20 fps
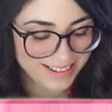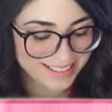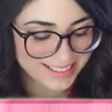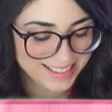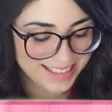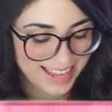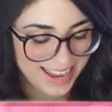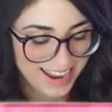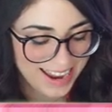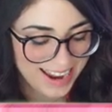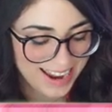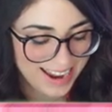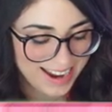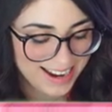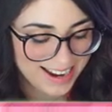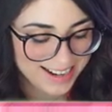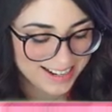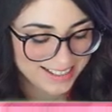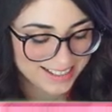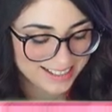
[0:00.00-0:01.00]
what the
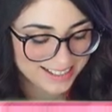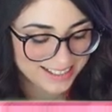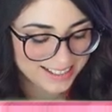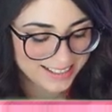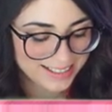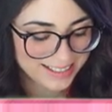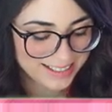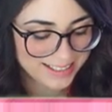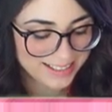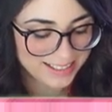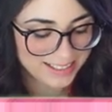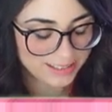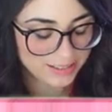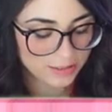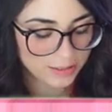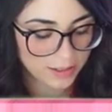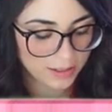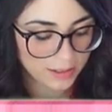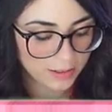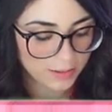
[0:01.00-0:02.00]
heck?
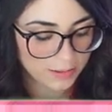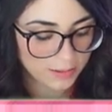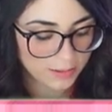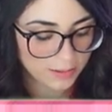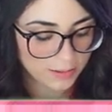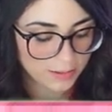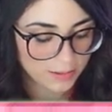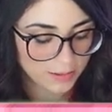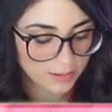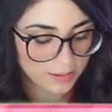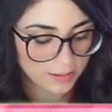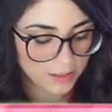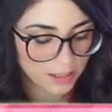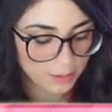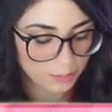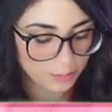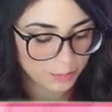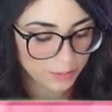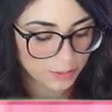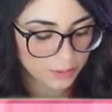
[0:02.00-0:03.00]
Okay,
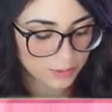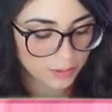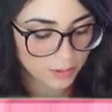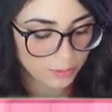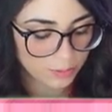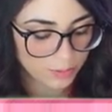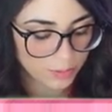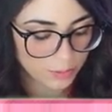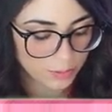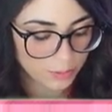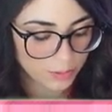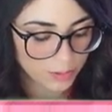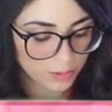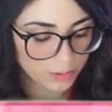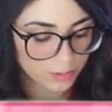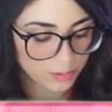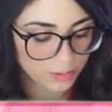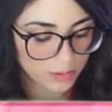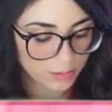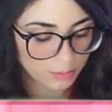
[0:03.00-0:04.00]
I'm built different,
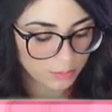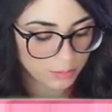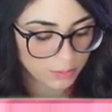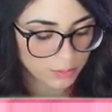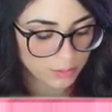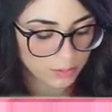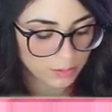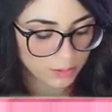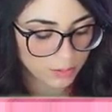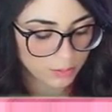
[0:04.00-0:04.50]
bro. I'm That's built